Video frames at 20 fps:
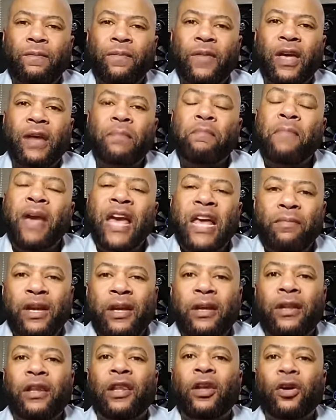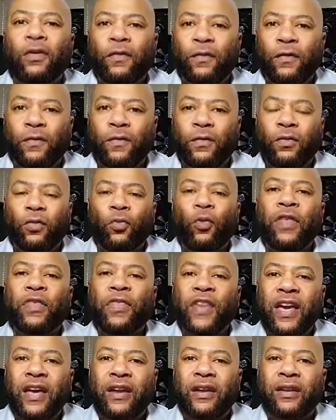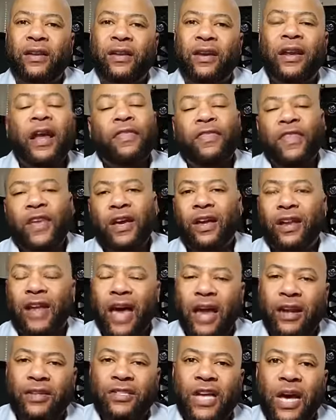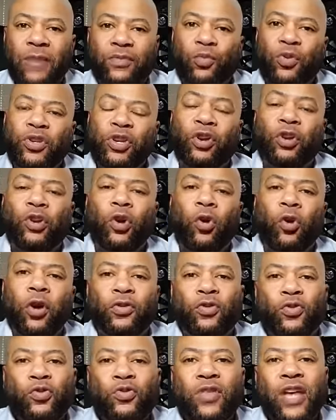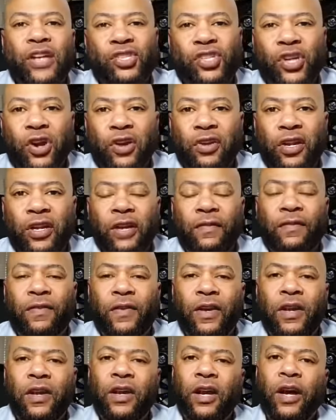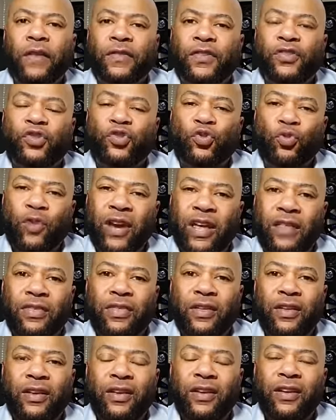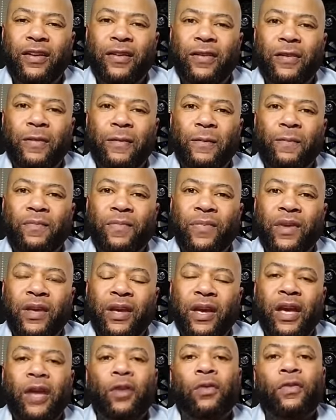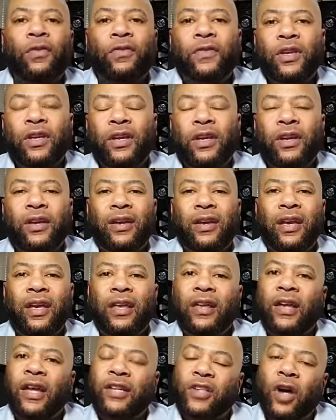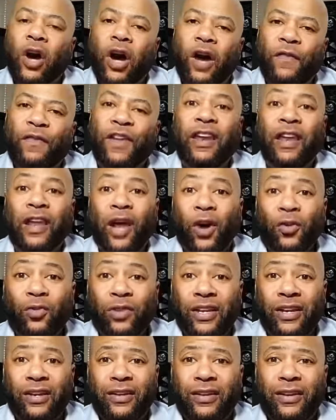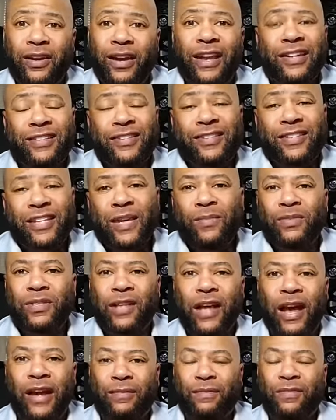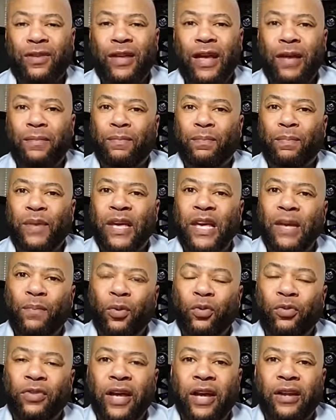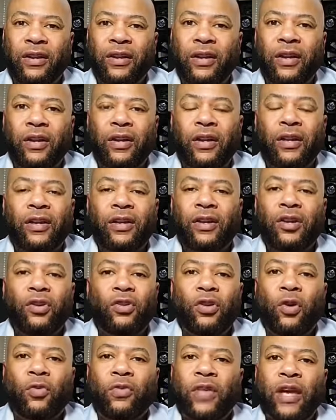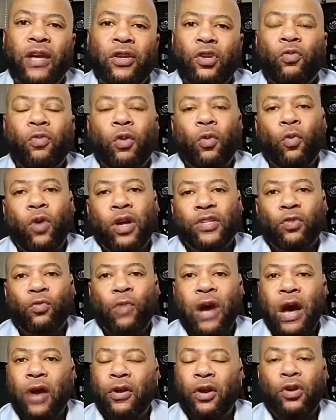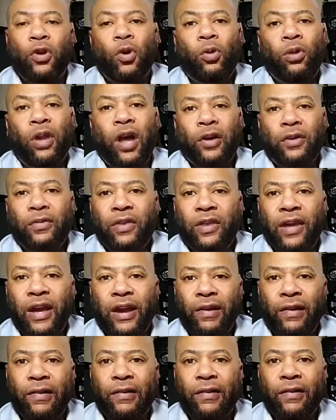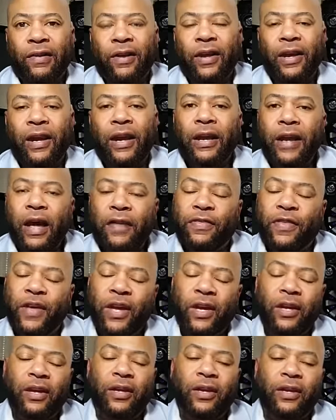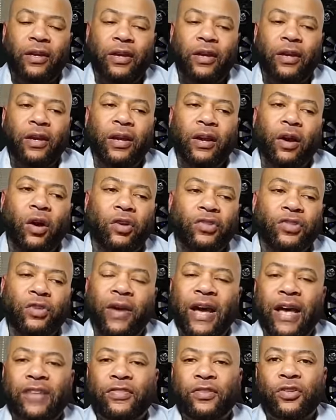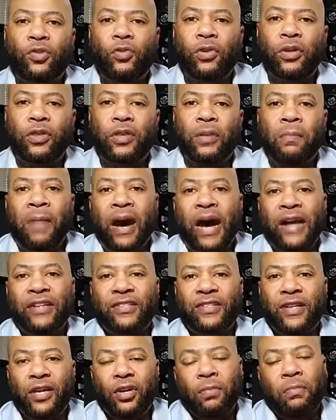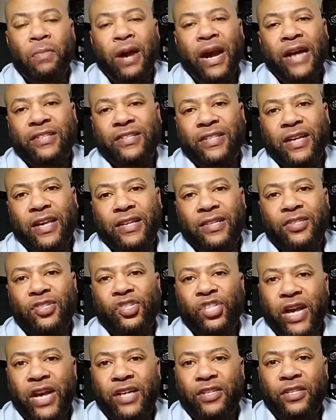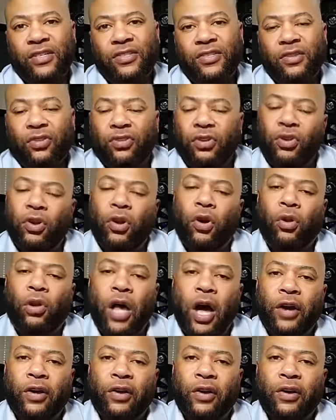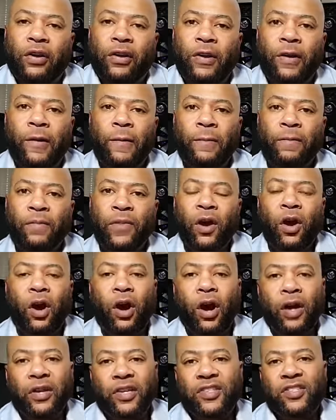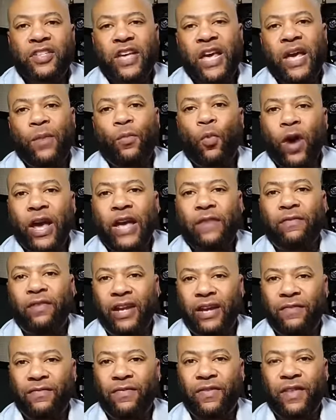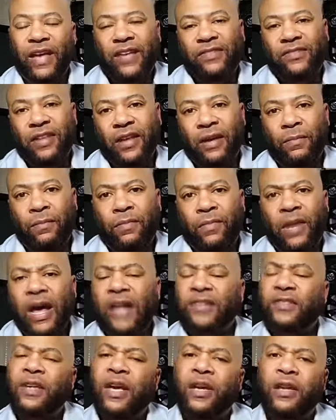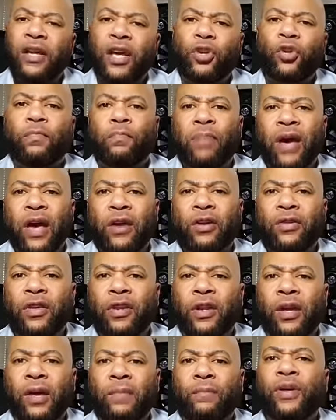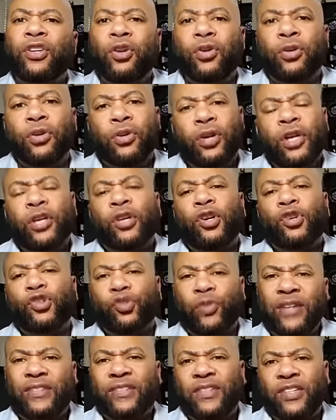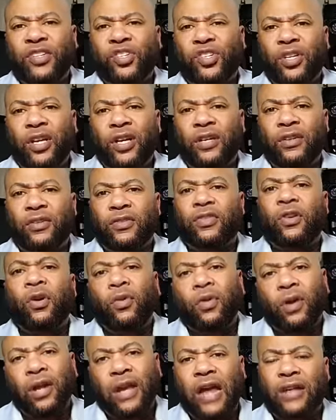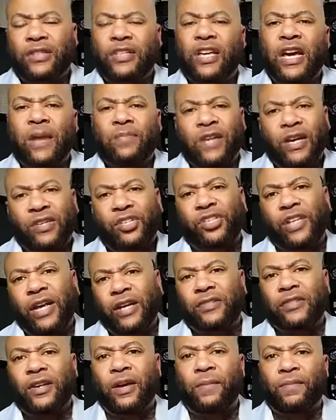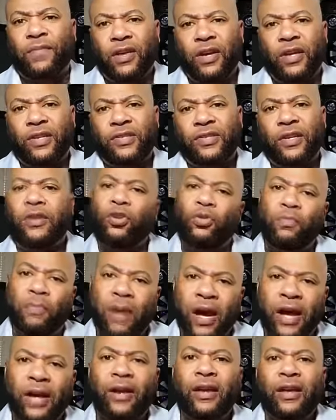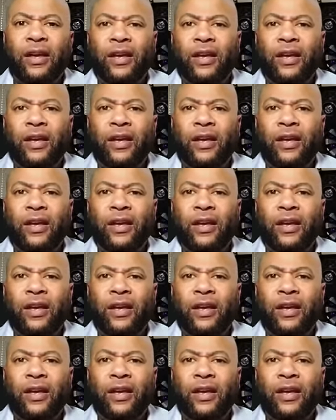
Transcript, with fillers: it made me look within and i think a lot of times when you're going through that journey of of strength it'll it, it's often lonely and it seems like that people that you know, that you were once around are no longer there. And I think it also has to do with the mindset. Your mindset is changing. So you're no longer on the same wavelength as them. Not saying that you're better than them, but you're you're transitioning. So a lot of time that shakes up things and you might